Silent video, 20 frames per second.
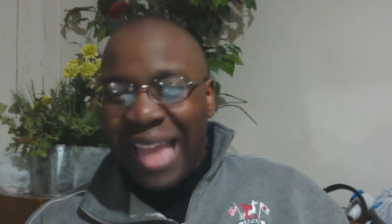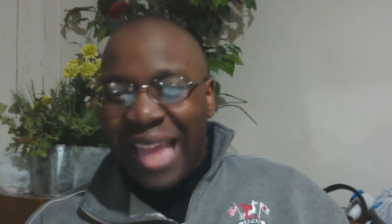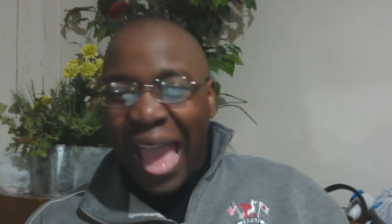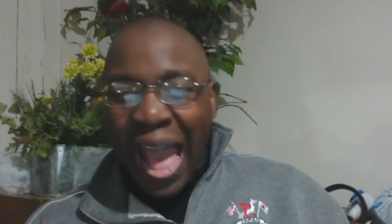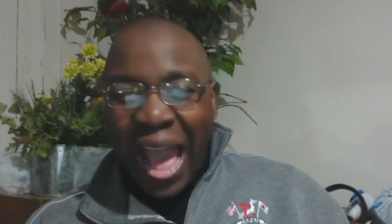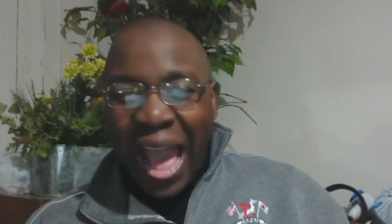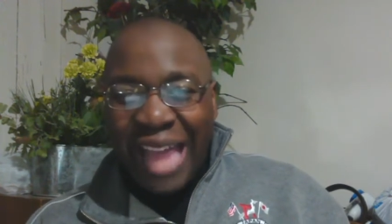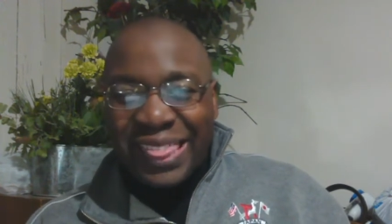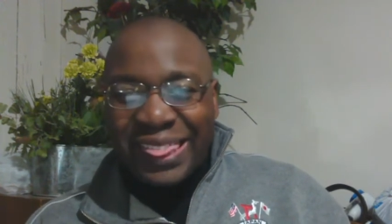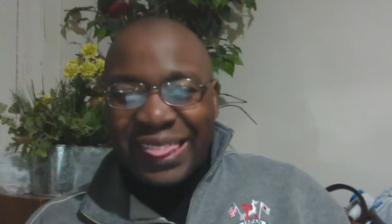
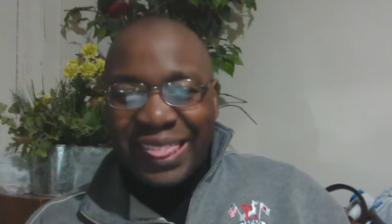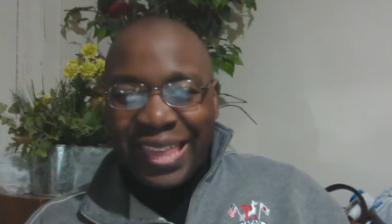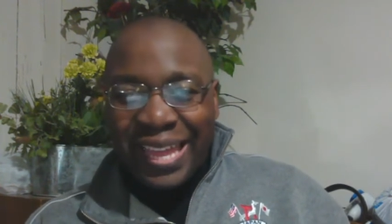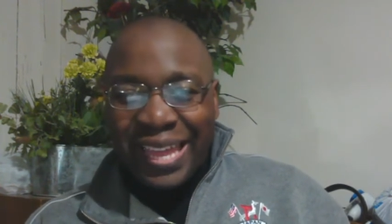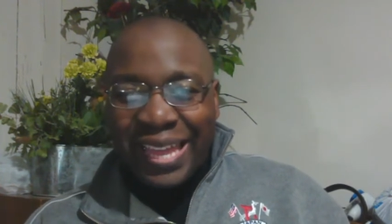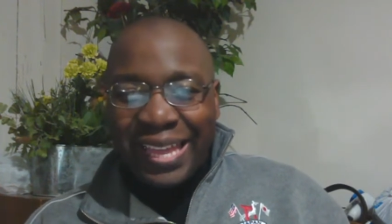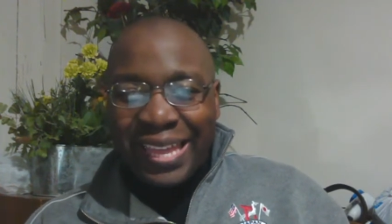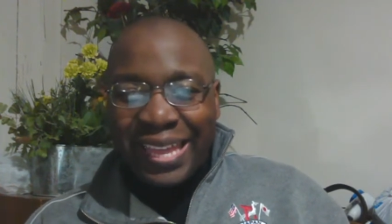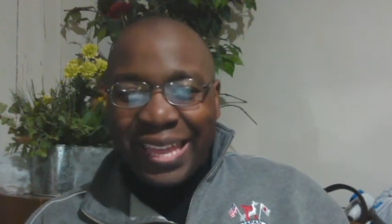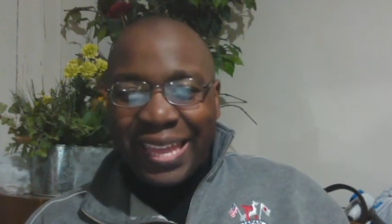I
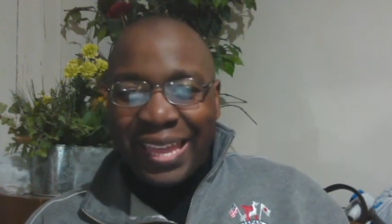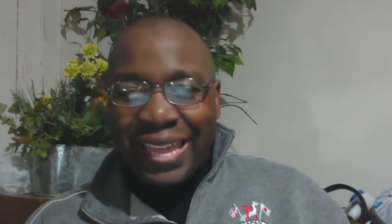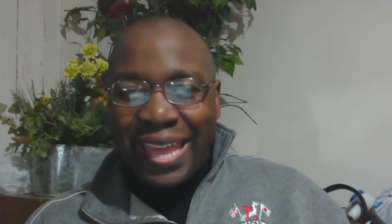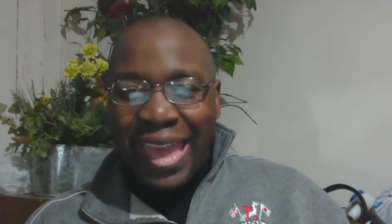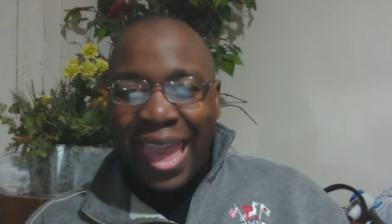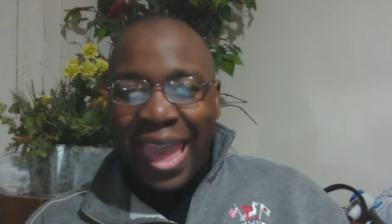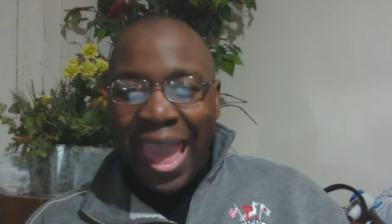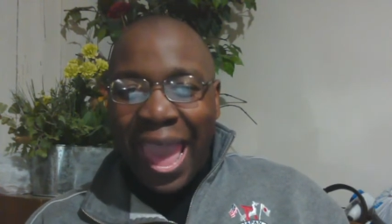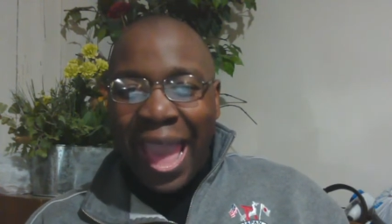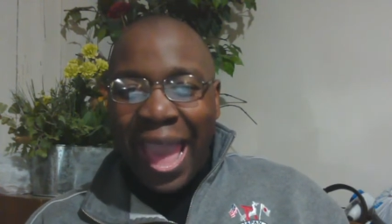think
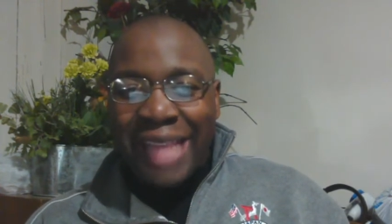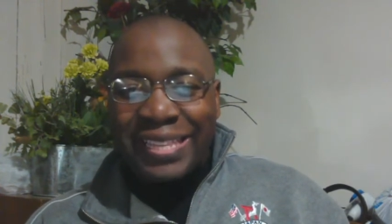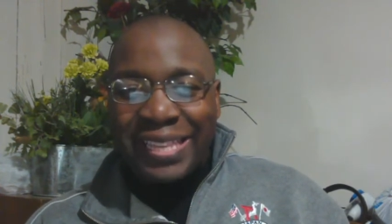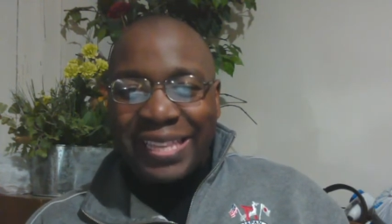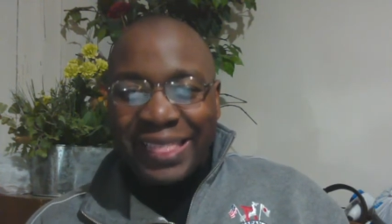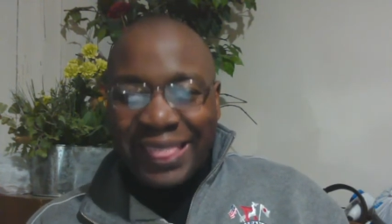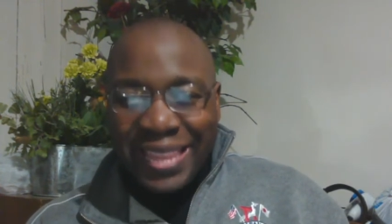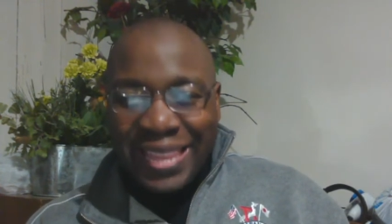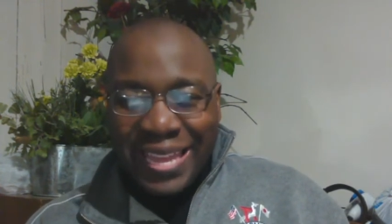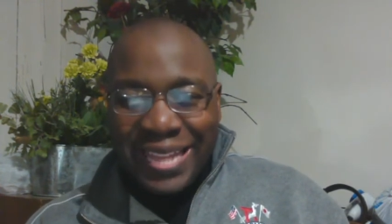at
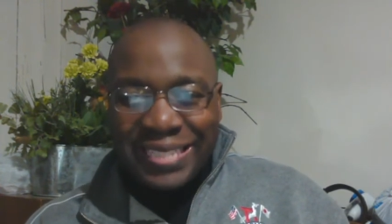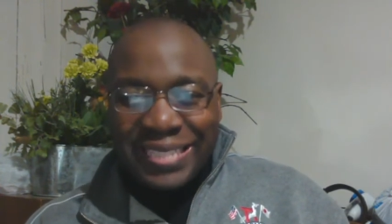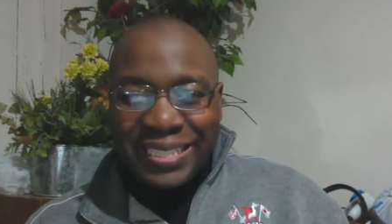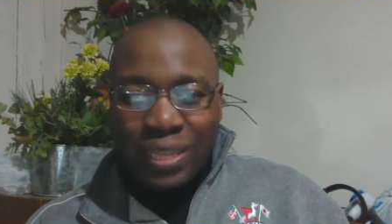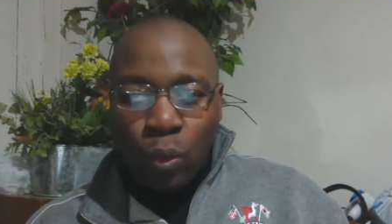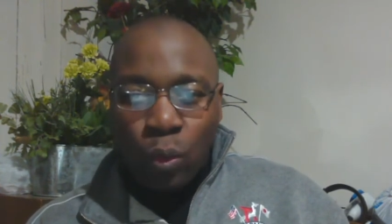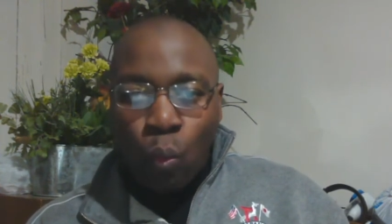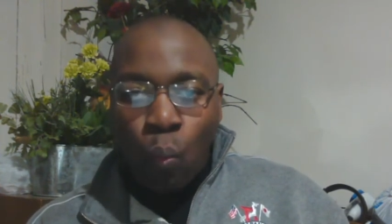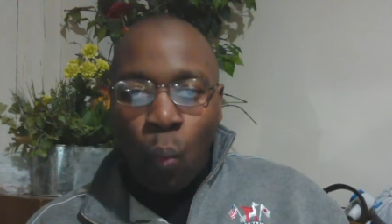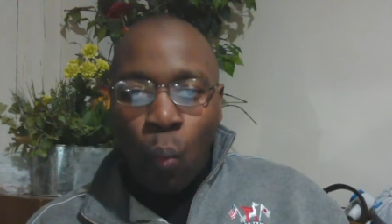least
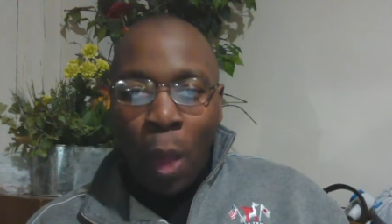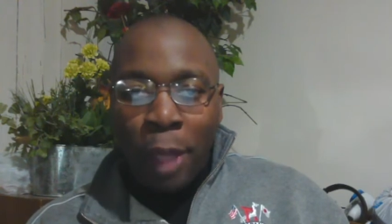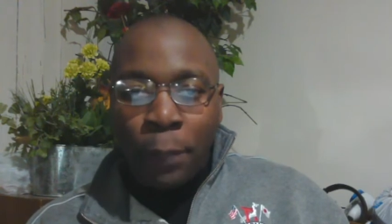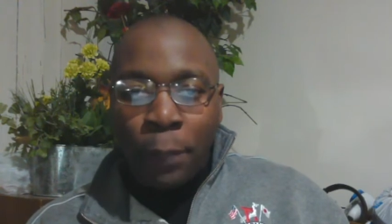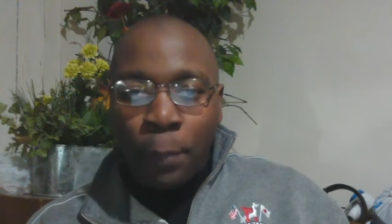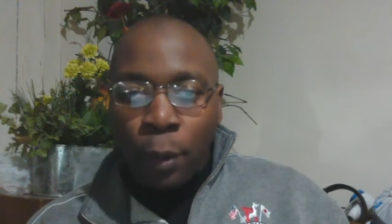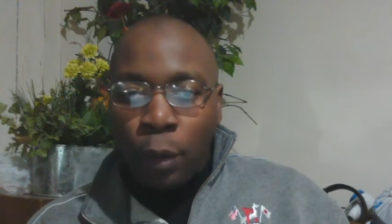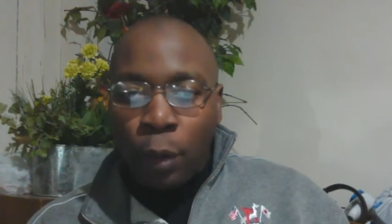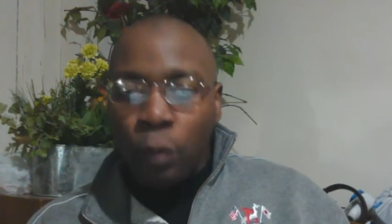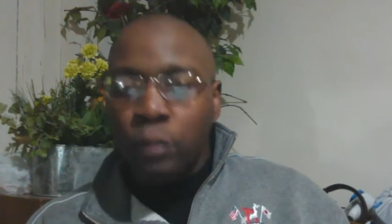one
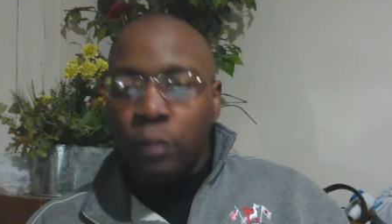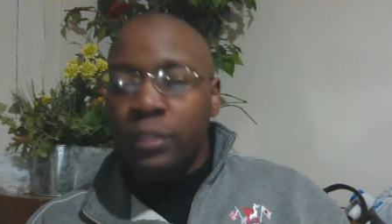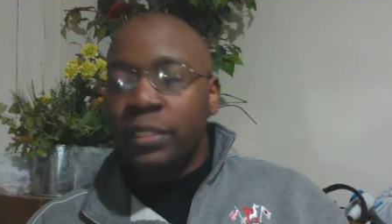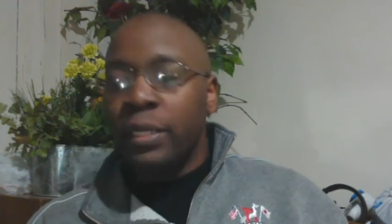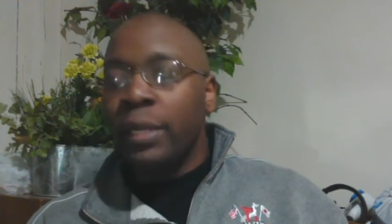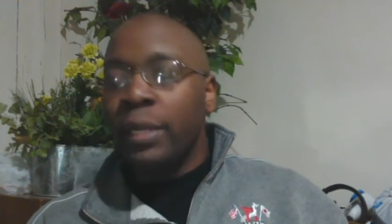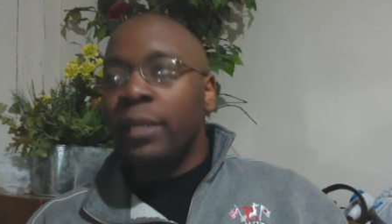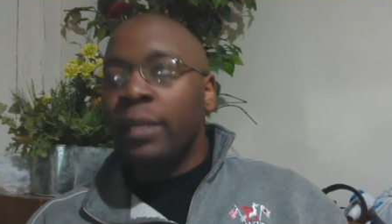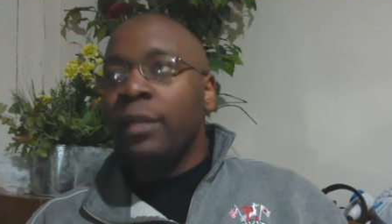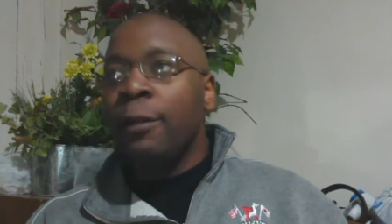
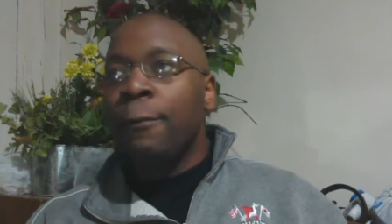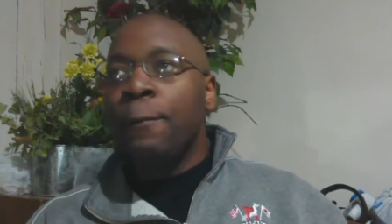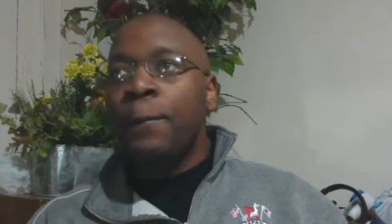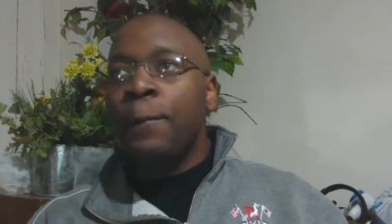person